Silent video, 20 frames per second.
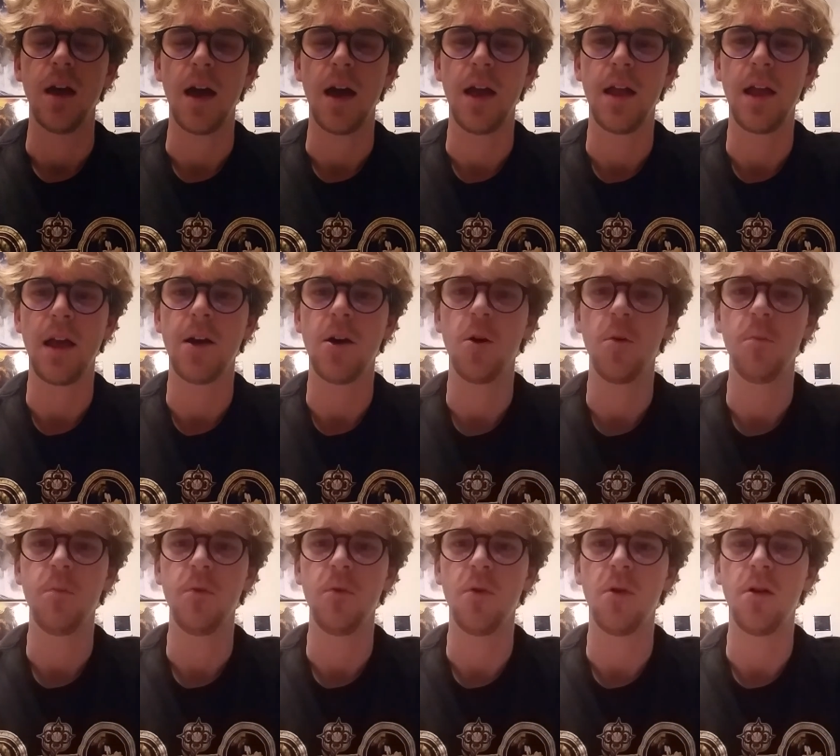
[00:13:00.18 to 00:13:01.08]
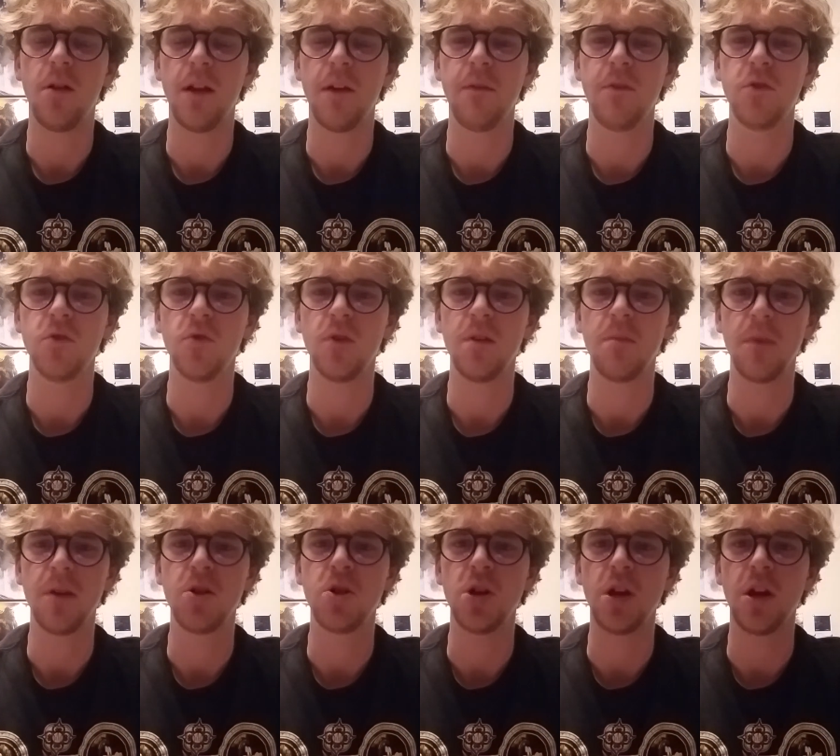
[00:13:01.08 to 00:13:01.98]
and I hope you all have enjoyed
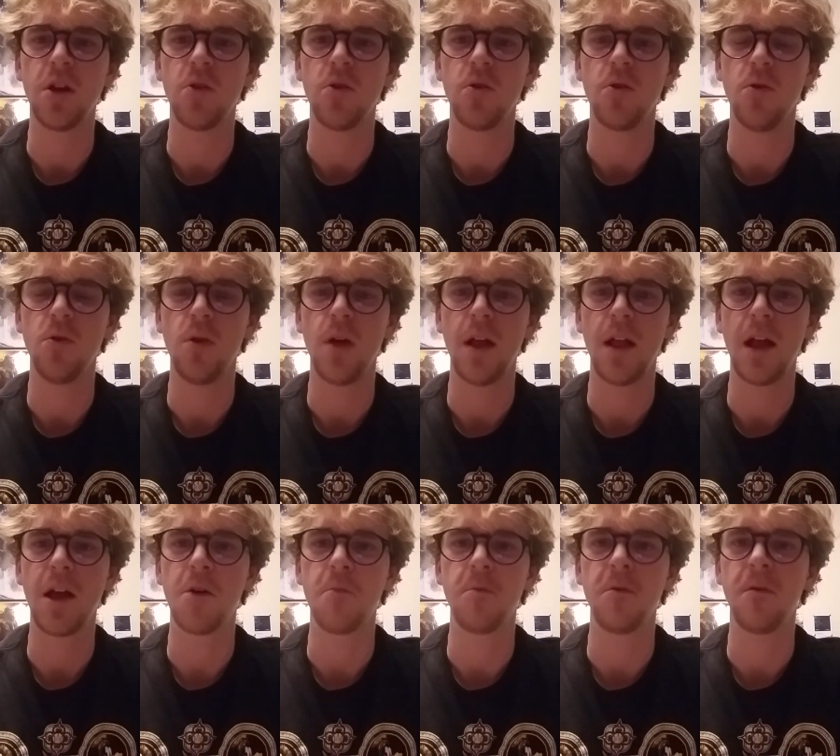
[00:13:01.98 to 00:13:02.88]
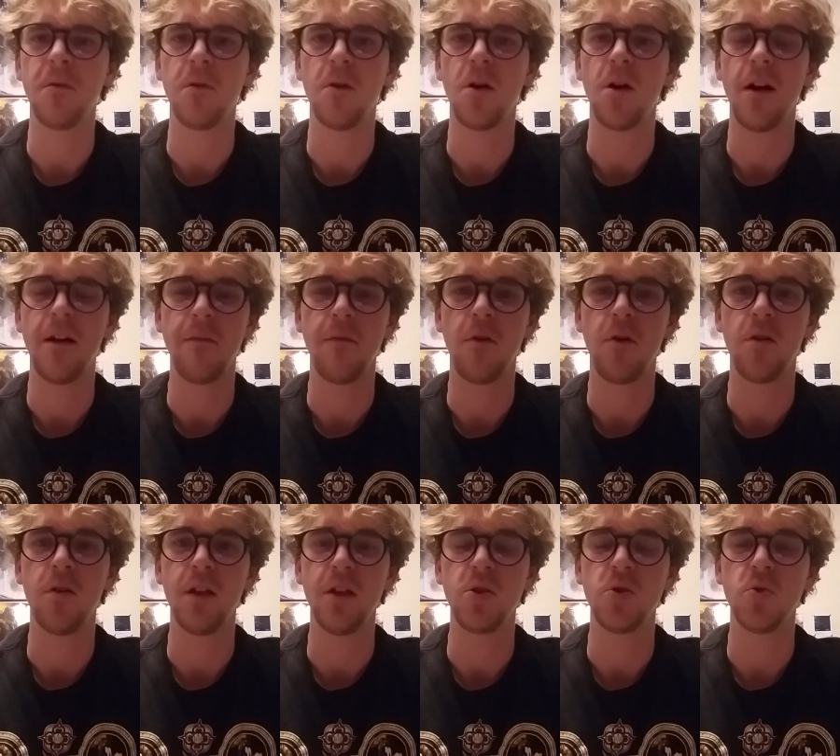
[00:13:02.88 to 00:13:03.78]
my channel, and I hope you have
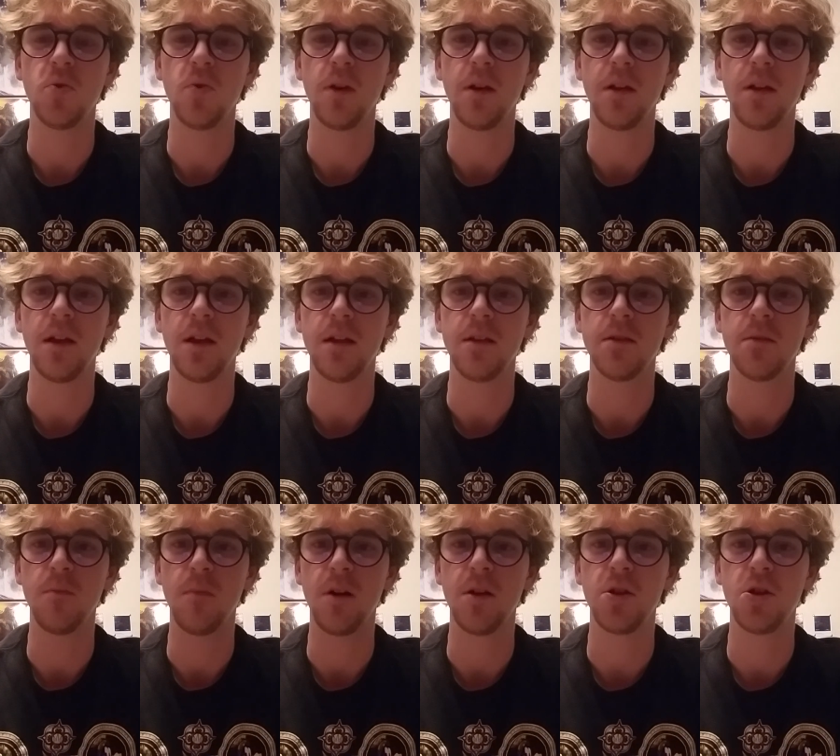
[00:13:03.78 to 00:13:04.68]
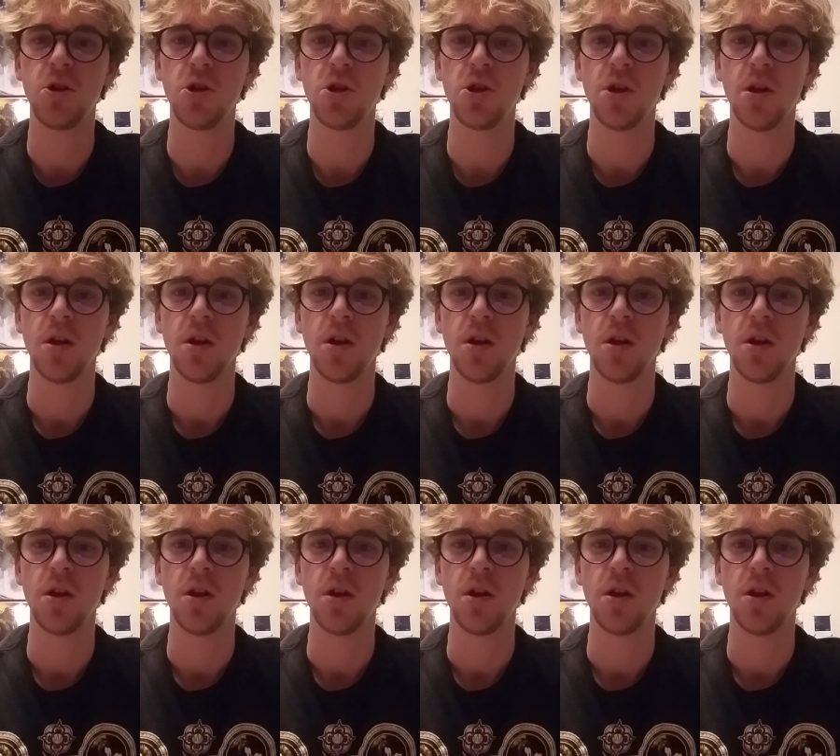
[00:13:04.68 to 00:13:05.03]
all enjoyed as much